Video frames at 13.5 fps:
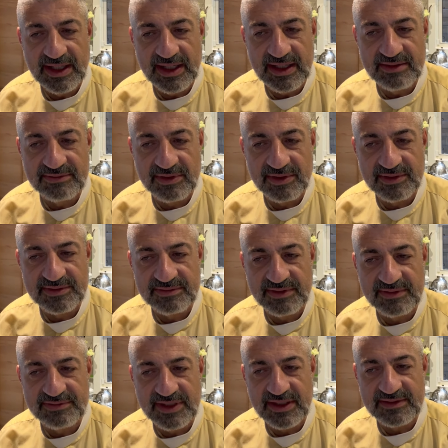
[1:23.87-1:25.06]
In verse
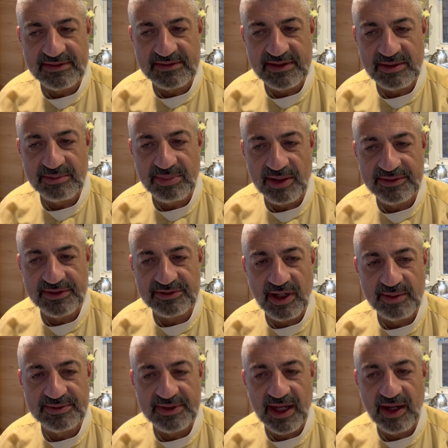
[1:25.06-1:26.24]
15 and 16, Paul
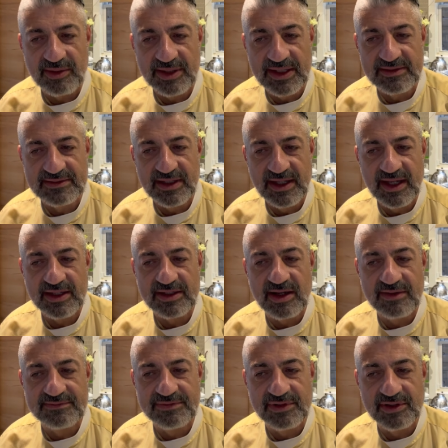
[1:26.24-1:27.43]
describes how his
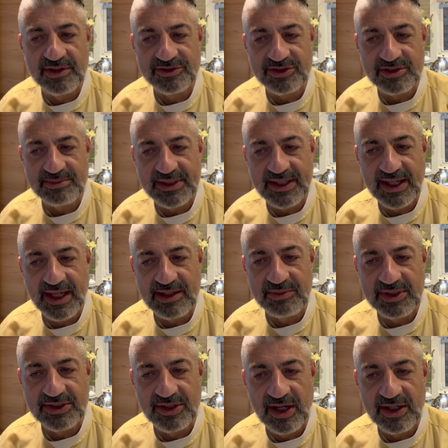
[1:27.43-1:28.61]
conversion began
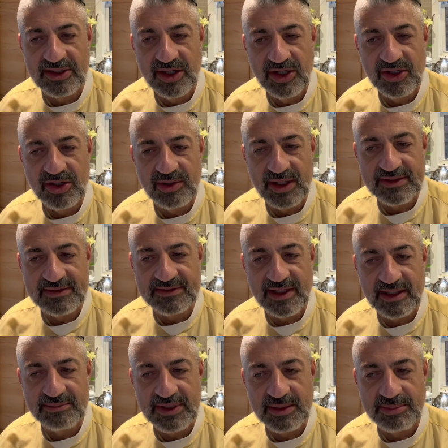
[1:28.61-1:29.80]
when God, who had
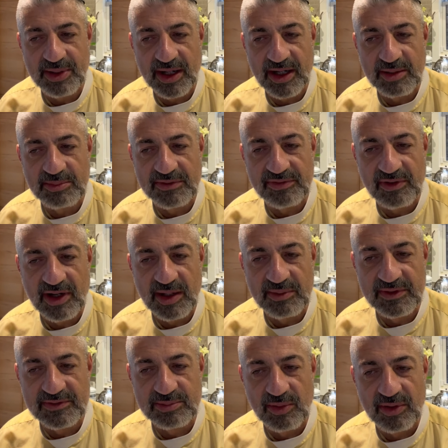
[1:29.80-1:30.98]
set me apart before I
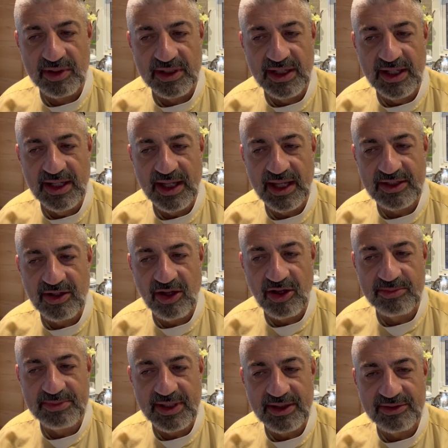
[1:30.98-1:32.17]
was born and
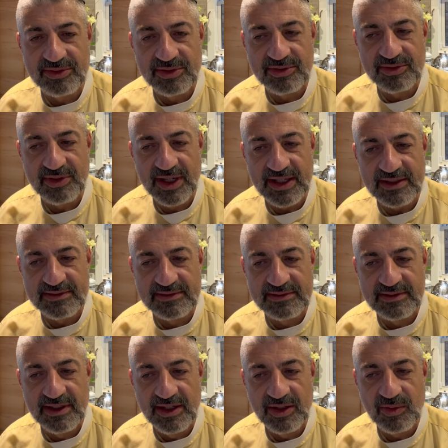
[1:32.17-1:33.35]
called me through grace,
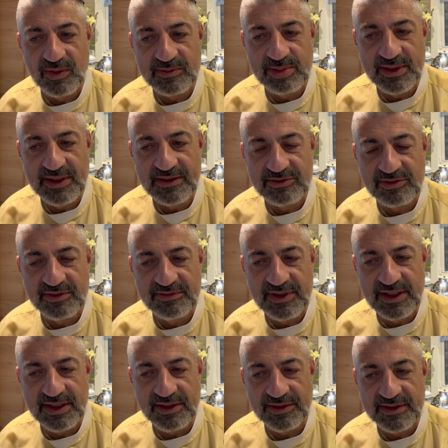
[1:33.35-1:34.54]
was pleased to
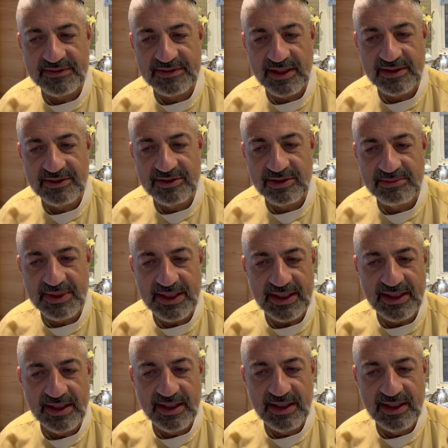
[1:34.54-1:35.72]
reveal the Son to me.
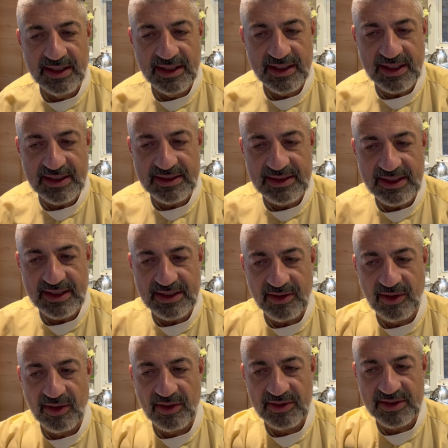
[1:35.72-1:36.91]
Indeed,
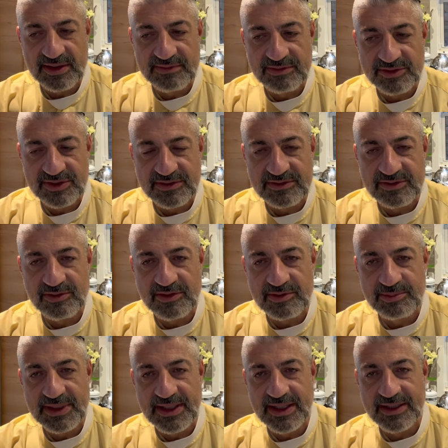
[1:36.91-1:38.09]
all conversion stories
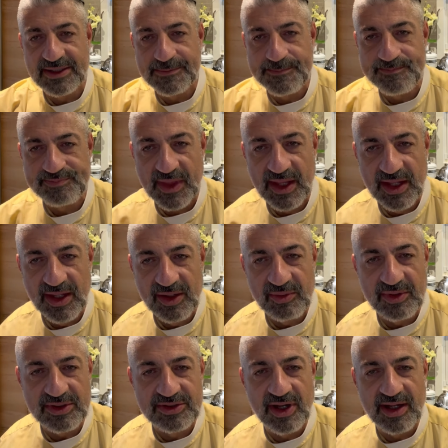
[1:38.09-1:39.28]
begin
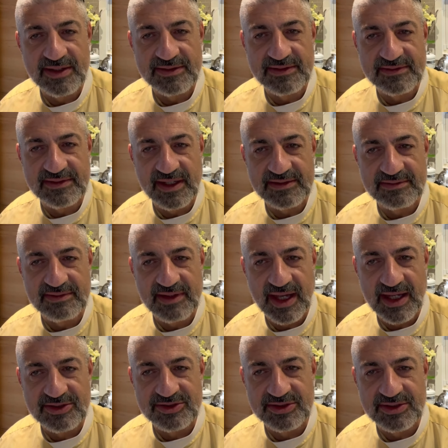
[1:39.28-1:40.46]
with God's decisive
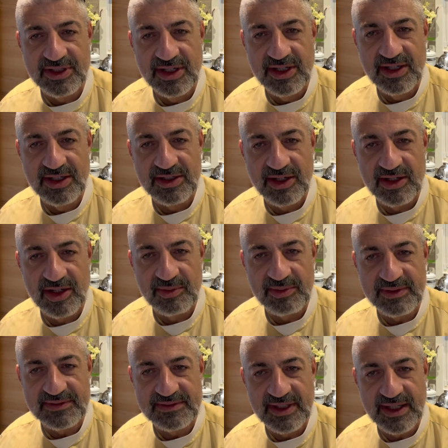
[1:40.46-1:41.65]
action. God
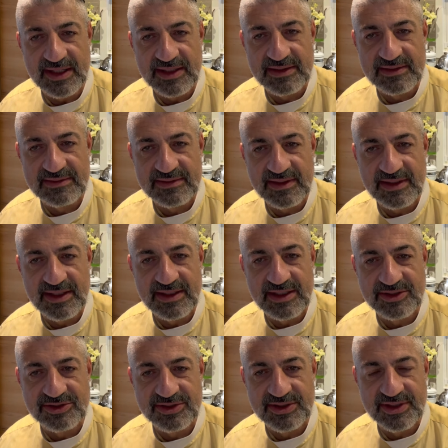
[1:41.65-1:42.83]
always takes the
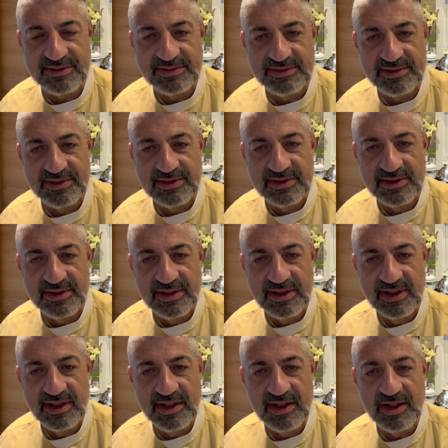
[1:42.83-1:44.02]
initiative.
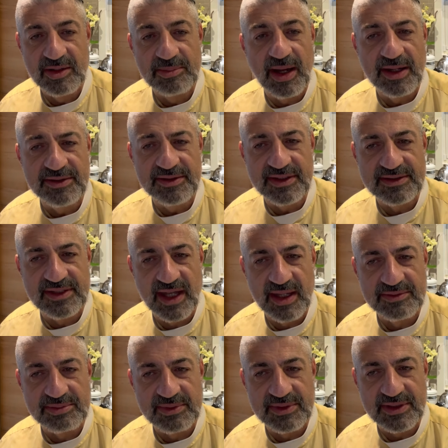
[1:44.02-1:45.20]
Ponder the
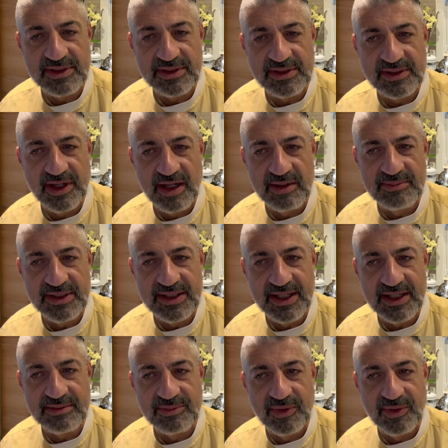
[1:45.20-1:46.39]
times when God
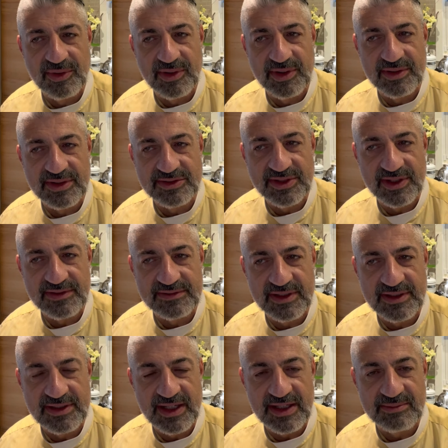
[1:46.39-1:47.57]
became more than just a
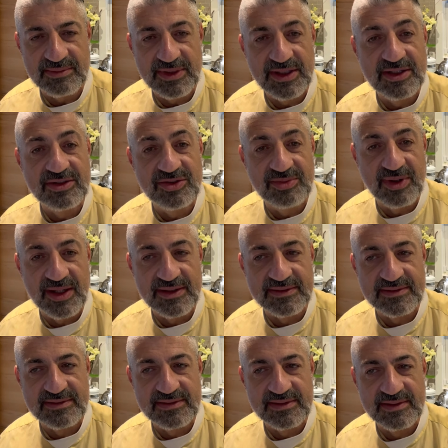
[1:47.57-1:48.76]
name to us.